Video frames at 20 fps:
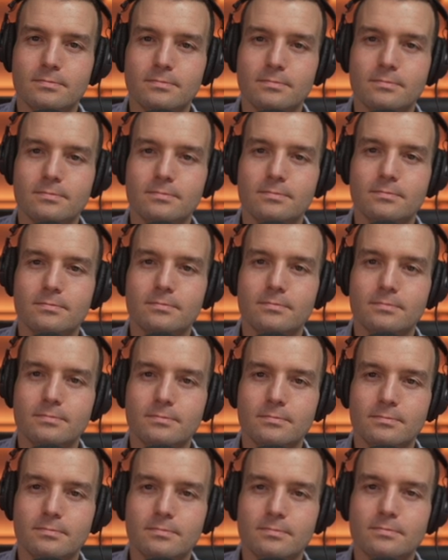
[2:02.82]

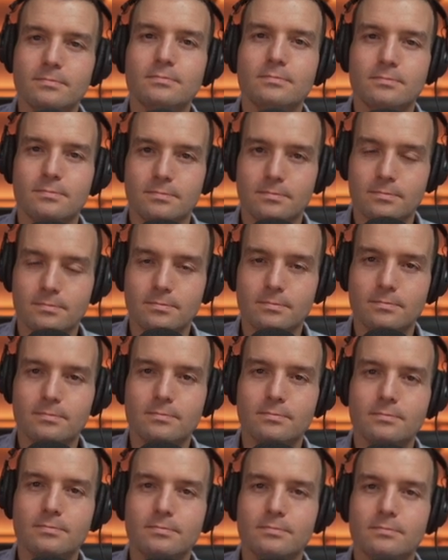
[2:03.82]

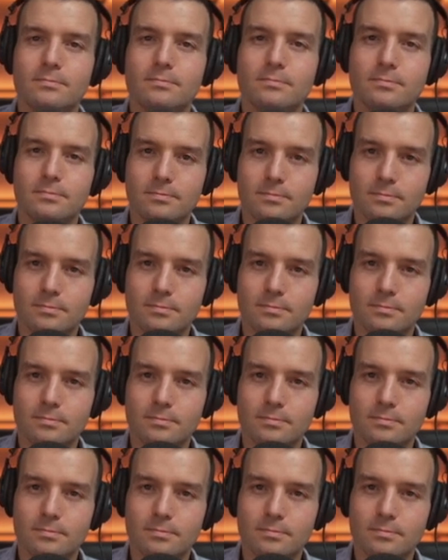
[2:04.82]
(not speaking)